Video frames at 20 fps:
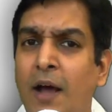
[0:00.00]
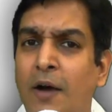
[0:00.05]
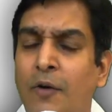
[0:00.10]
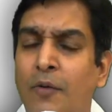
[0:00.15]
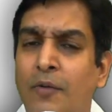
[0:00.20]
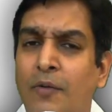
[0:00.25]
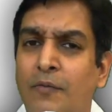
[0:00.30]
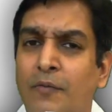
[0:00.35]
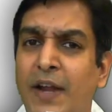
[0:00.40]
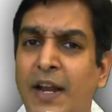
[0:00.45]

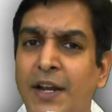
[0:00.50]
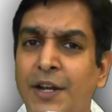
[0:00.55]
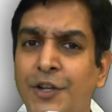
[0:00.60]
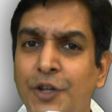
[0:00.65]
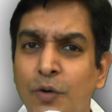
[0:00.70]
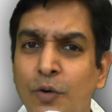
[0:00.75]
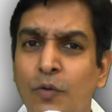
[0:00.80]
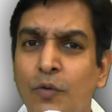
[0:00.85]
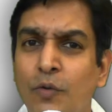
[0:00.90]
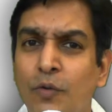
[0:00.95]
Now,
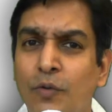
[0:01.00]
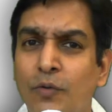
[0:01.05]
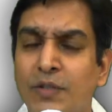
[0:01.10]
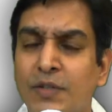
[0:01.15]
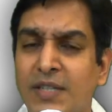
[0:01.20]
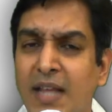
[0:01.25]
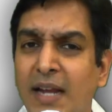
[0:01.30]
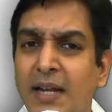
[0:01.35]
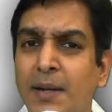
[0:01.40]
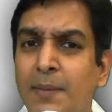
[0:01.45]
when
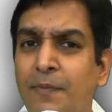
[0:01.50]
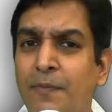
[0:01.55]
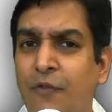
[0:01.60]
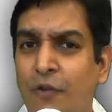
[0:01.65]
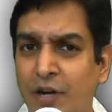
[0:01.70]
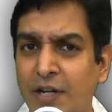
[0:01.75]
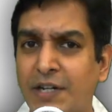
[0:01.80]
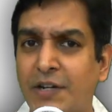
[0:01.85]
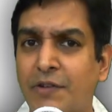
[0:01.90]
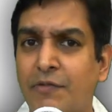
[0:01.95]
you sign up
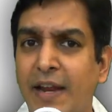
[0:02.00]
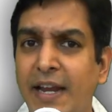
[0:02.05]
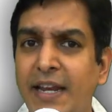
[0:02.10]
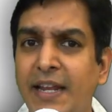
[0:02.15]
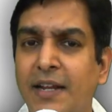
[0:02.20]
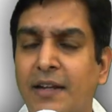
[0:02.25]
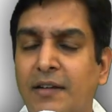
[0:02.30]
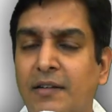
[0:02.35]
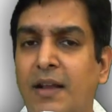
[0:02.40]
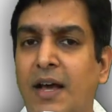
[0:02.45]
for a
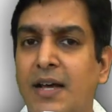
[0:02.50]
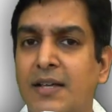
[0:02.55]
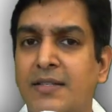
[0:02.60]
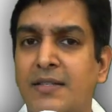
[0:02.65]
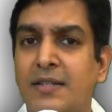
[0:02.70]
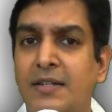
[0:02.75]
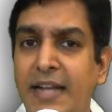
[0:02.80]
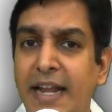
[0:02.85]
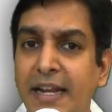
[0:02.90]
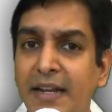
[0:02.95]
training
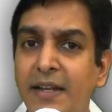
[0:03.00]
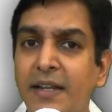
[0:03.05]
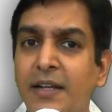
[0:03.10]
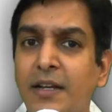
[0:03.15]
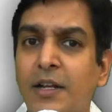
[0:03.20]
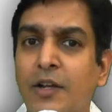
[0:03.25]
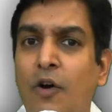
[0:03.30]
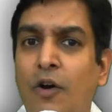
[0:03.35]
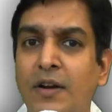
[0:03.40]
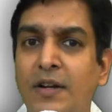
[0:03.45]
class,
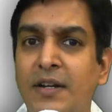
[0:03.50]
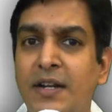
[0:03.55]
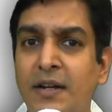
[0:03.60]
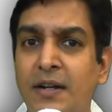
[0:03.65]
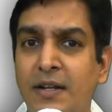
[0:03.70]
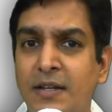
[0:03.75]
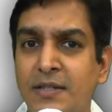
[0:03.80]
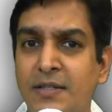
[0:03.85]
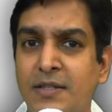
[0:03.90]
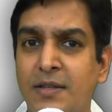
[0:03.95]
technical
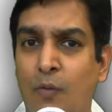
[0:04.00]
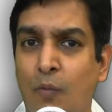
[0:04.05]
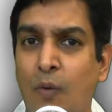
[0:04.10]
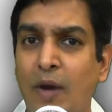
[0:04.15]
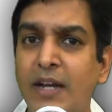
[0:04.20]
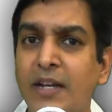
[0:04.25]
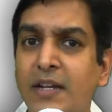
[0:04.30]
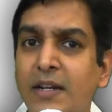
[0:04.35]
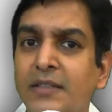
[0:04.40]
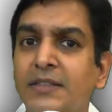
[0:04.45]
content is
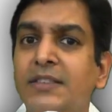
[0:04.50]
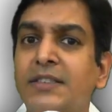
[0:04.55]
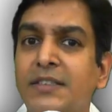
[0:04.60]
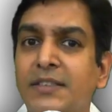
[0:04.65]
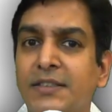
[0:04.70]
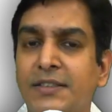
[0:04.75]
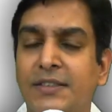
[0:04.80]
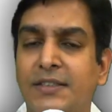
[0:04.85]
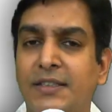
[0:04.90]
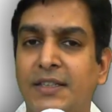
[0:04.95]
one
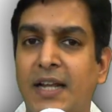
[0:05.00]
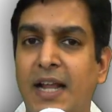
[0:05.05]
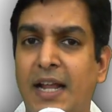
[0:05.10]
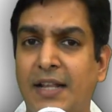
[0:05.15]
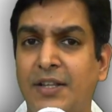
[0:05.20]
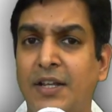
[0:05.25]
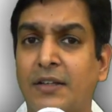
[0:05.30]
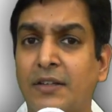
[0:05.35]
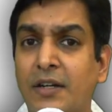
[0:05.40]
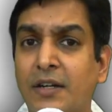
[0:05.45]
concern,
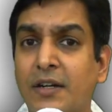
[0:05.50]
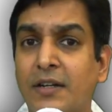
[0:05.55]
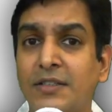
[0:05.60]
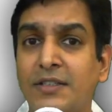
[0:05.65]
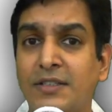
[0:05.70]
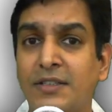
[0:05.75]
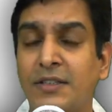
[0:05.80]
and the other